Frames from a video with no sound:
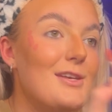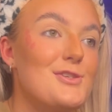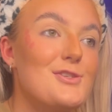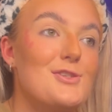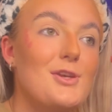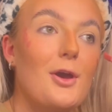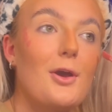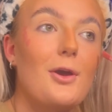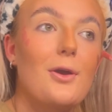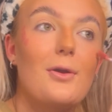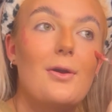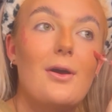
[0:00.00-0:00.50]

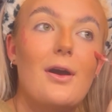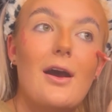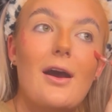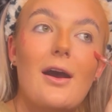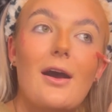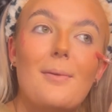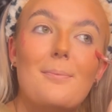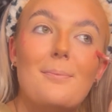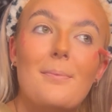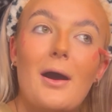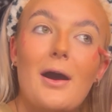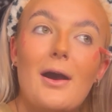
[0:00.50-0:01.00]
so
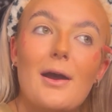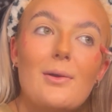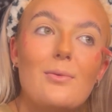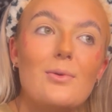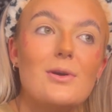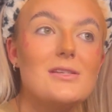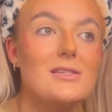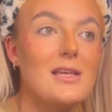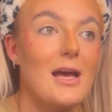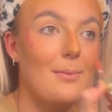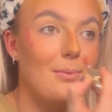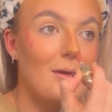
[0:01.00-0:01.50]
my
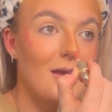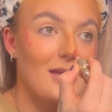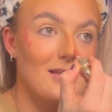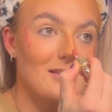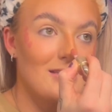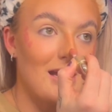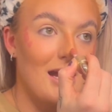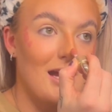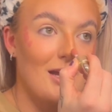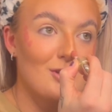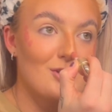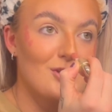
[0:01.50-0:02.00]
worst habit
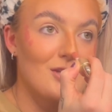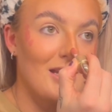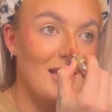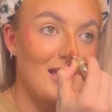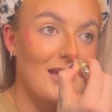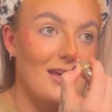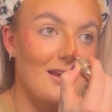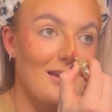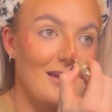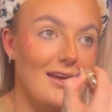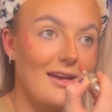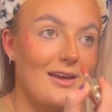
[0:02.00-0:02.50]
is
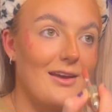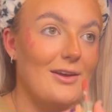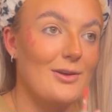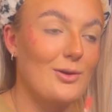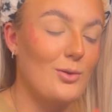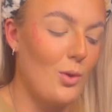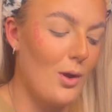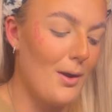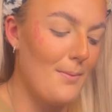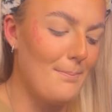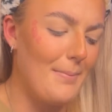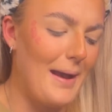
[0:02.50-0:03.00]
actually uh,
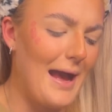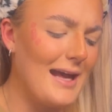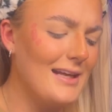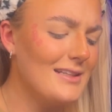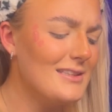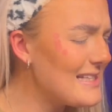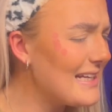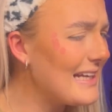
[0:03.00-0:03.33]
quite bad.